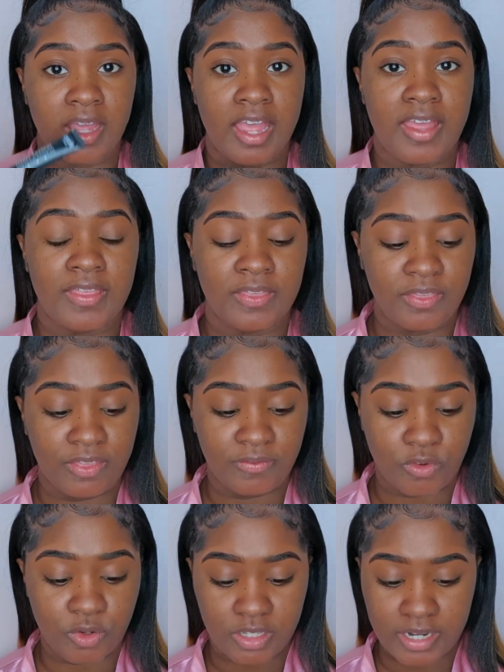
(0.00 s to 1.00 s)
And
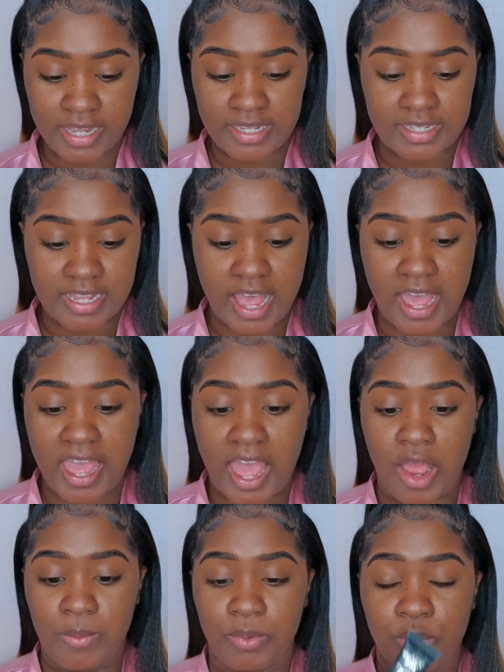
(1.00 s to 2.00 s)
for the next eye,
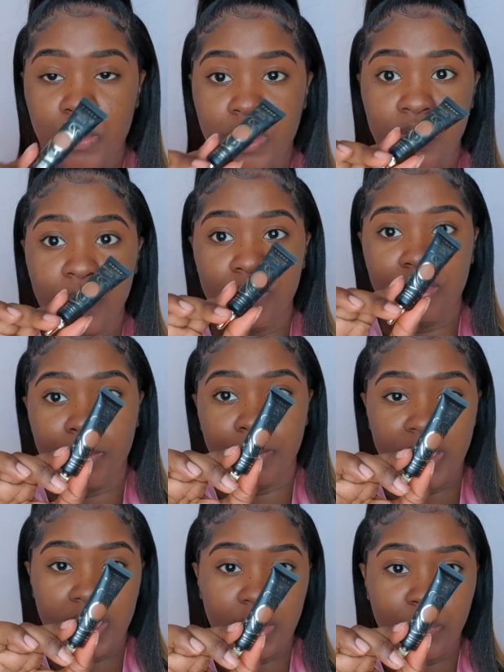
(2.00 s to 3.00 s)
I'll be going in with the
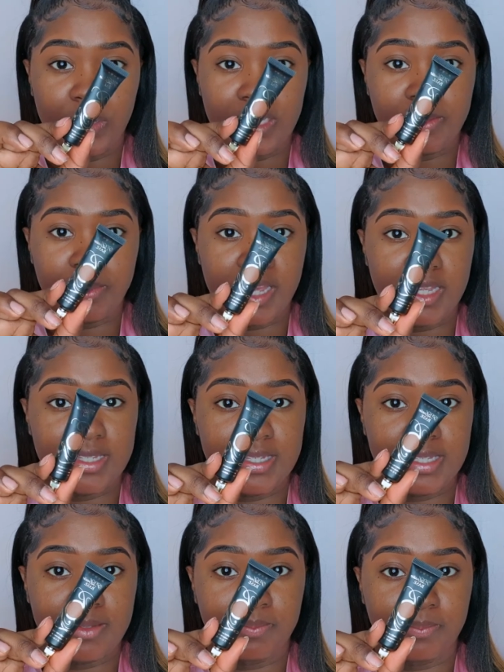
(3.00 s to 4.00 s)
Louise base.